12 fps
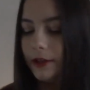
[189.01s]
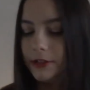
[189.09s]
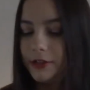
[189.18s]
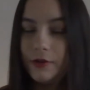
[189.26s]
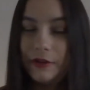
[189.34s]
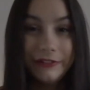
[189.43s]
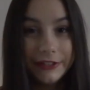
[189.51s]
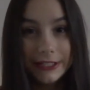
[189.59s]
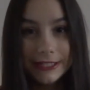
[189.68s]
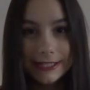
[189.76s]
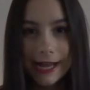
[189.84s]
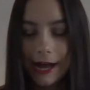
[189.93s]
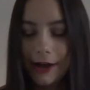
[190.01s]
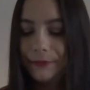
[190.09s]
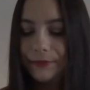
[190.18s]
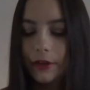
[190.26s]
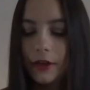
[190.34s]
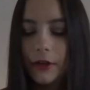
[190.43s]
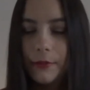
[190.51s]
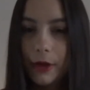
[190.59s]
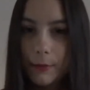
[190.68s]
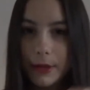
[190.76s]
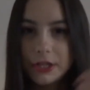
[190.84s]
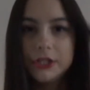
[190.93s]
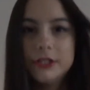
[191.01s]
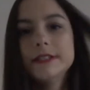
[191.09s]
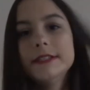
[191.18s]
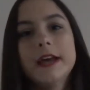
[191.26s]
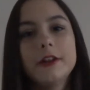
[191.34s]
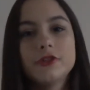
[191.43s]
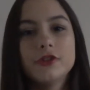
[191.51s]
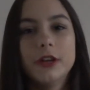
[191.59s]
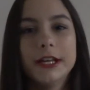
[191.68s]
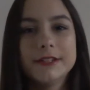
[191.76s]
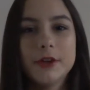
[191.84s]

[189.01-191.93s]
I don't know if you can tell, but I'm actually using natural light,